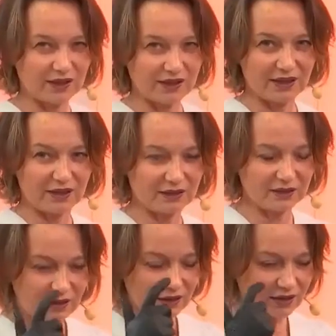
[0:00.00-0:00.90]
with their
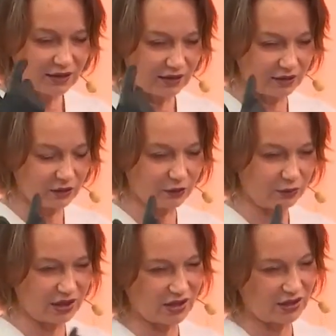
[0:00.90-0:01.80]
dark circle,
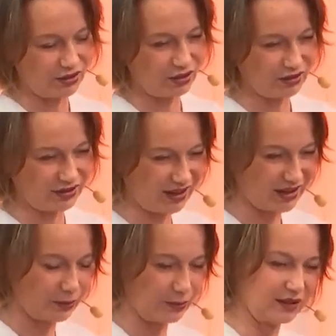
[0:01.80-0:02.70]
which are not
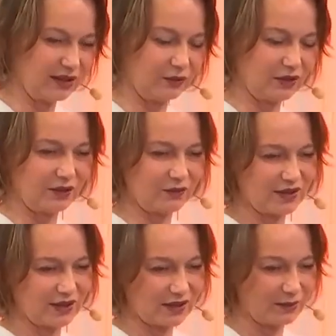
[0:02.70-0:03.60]
dark, but even
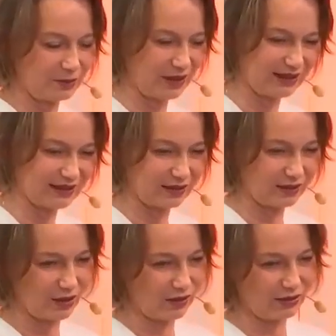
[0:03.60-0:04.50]
if they are a bit,
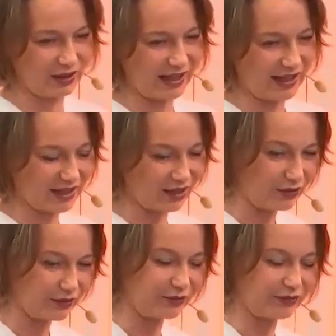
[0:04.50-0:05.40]
you know, lack
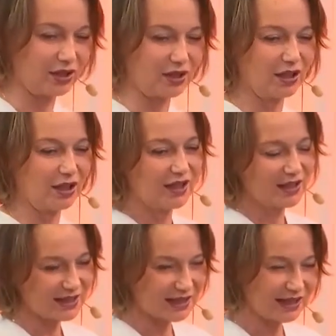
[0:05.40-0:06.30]
of
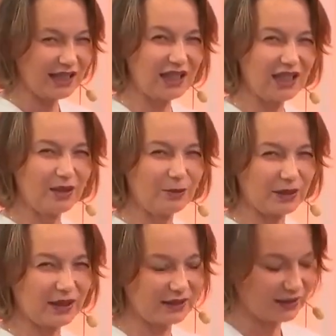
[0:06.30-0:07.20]

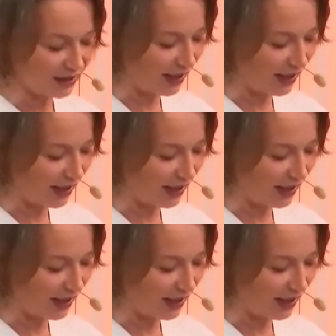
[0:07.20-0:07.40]
sleep and